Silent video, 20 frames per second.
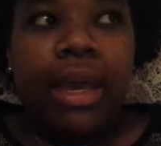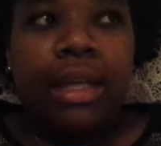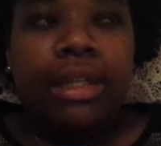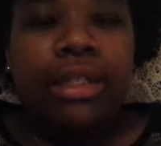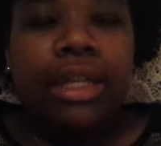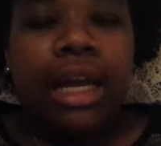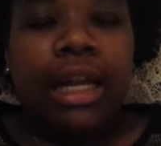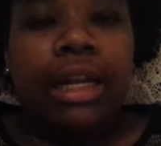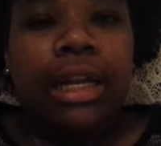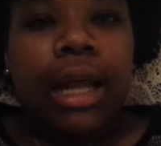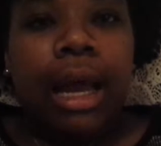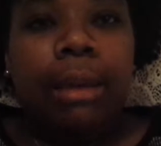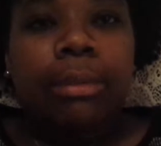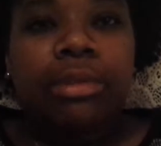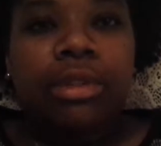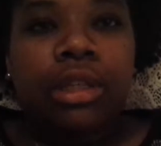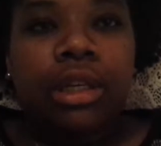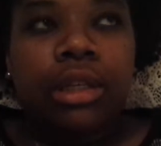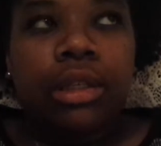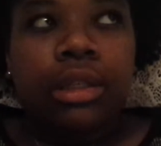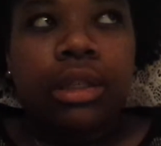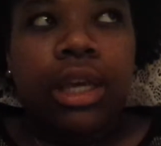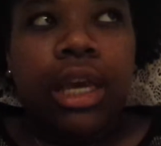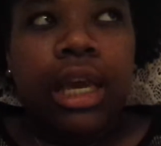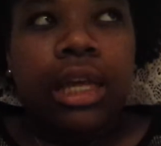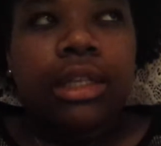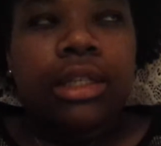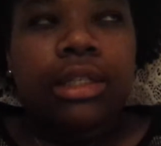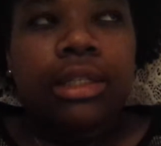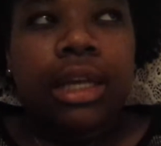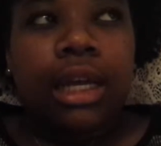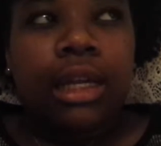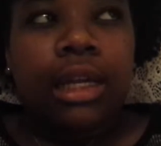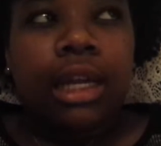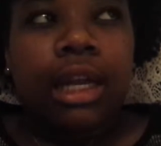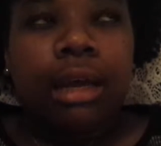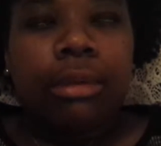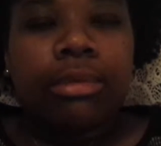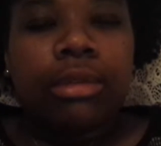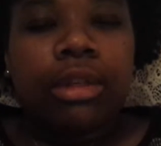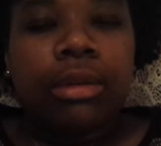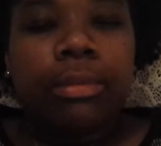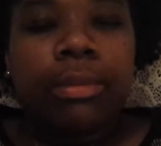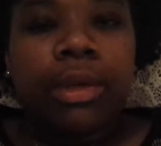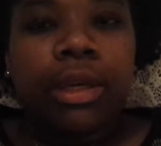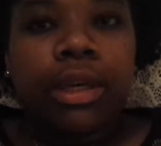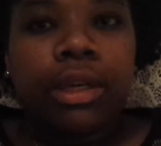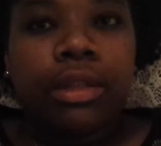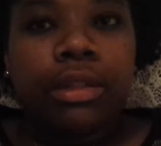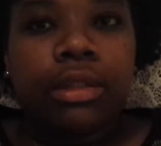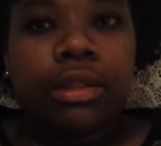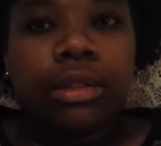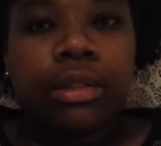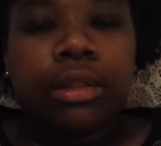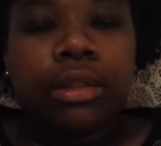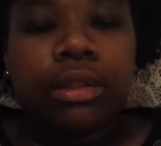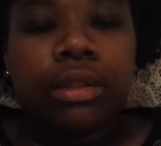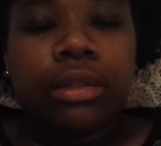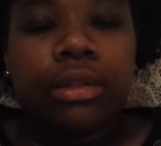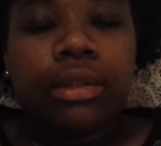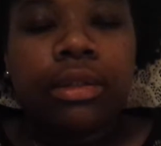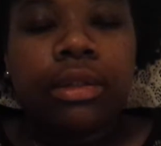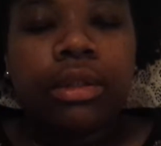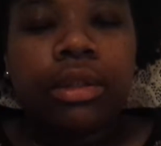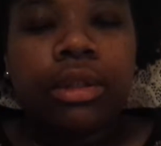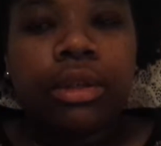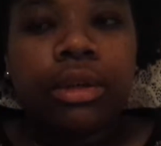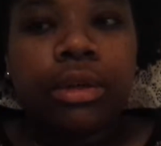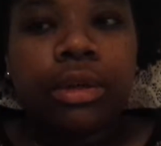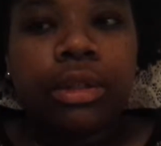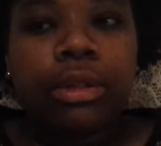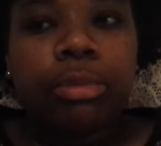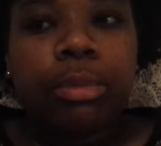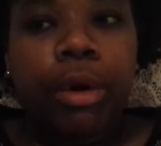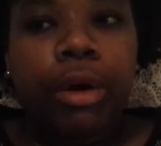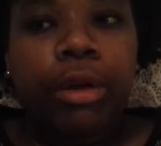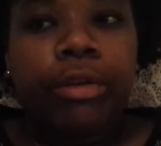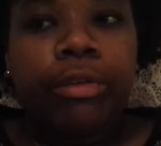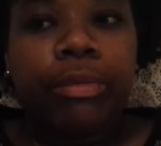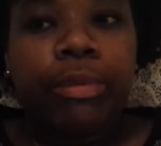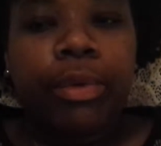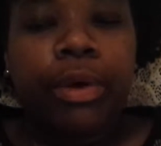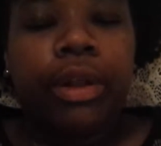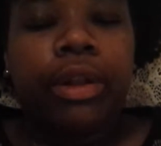it's not an option. Can't is not an option because, you know, it's part